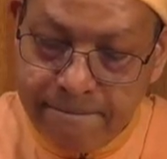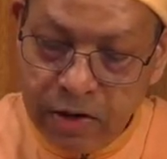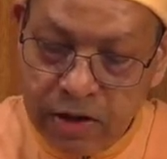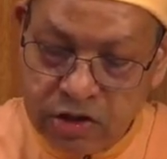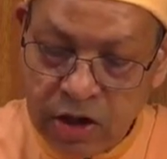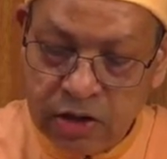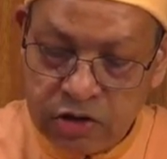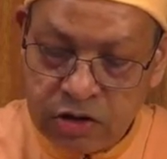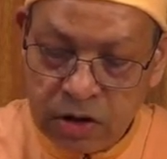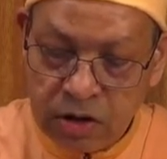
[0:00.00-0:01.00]
He
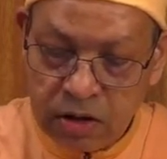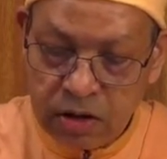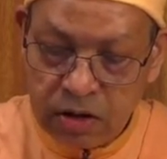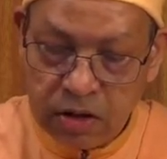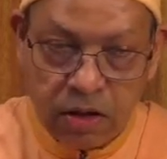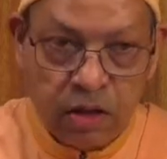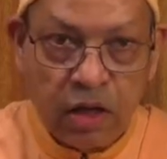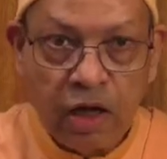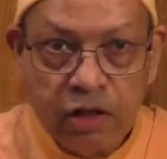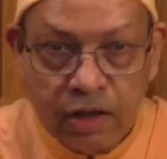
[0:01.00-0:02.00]
says,
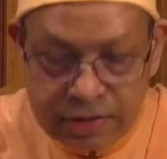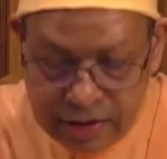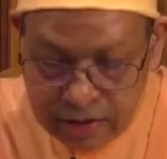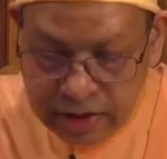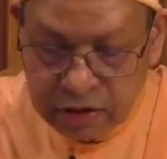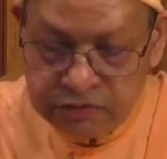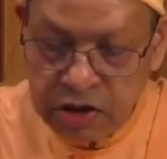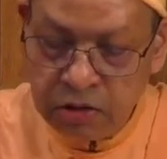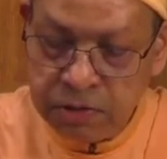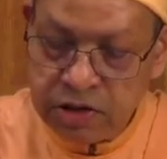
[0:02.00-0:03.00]
at the end of
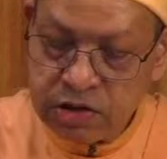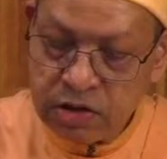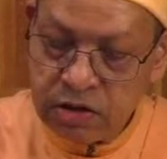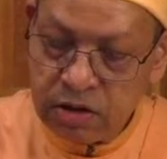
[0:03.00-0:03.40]
celebration,